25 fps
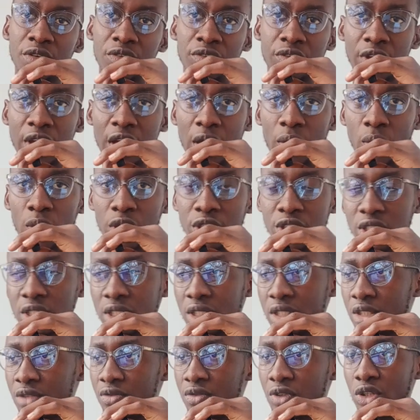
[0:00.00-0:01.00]
If you are
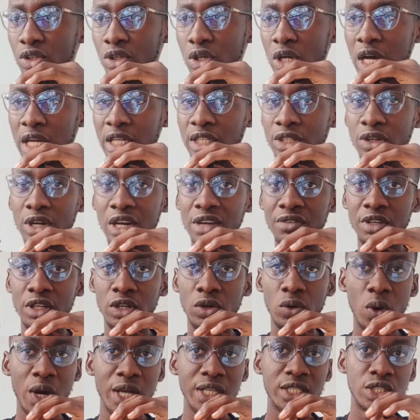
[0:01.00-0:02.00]
watching this video and you have
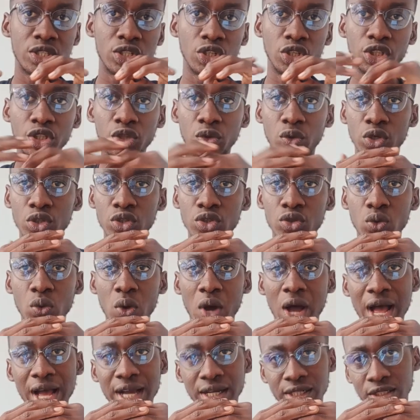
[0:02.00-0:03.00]
a question you want
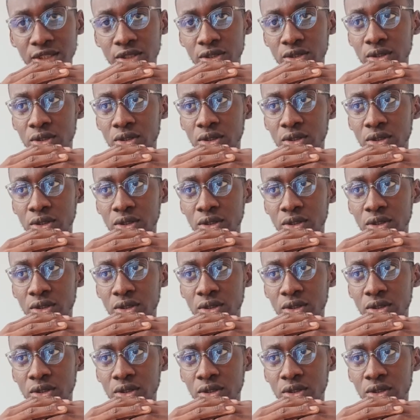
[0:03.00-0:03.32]
to ask,